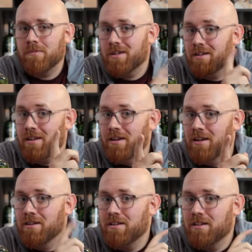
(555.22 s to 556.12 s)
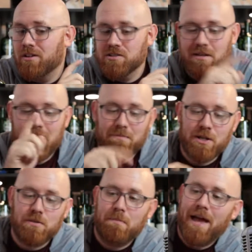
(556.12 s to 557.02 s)
Yeah, because they
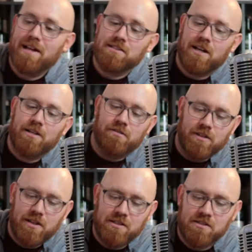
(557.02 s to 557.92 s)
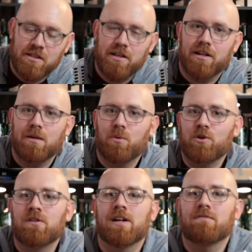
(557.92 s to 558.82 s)
mentioned pear cider in this, and I'm
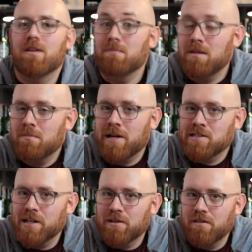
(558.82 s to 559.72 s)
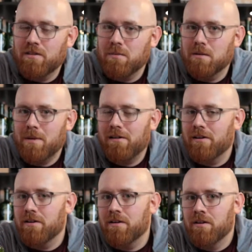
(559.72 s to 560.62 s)
wondering if they mean pear cider, if they mean a
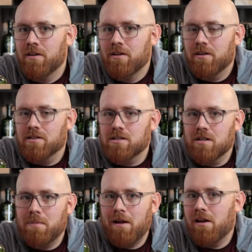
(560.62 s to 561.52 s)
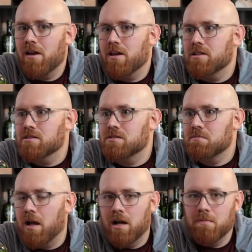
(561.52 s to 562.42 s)
Perrier, because a Perrier is
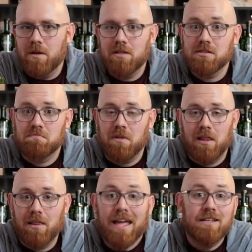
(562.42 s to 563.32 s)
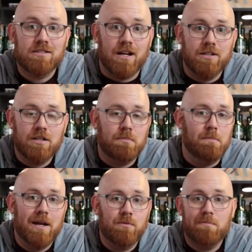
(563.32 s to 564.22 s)
like cider but
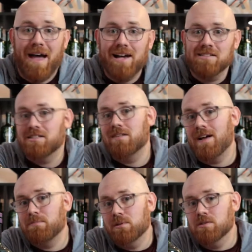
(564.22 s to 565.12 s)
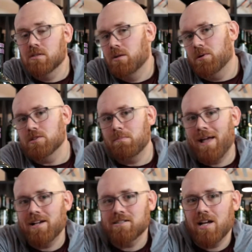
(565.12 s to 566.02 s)
made with pears instead of apples, whereas a
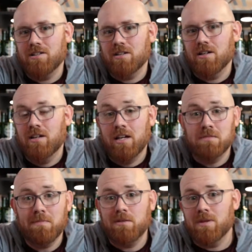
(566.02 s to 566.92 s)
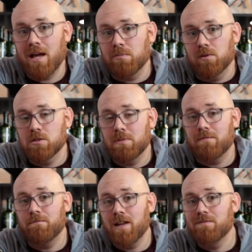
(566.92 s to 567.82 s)
pear cider is made with apples but
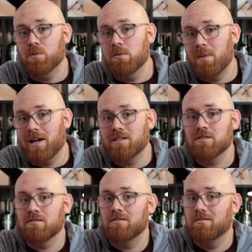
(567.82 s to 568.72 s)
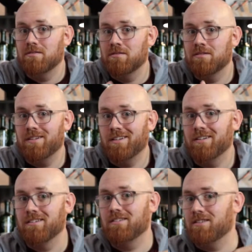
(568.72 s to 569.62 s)
then flavoured with pears. Yeah,
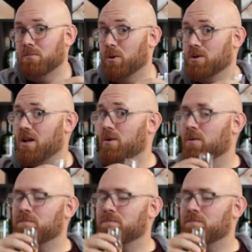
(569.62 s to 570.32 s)
the more you know.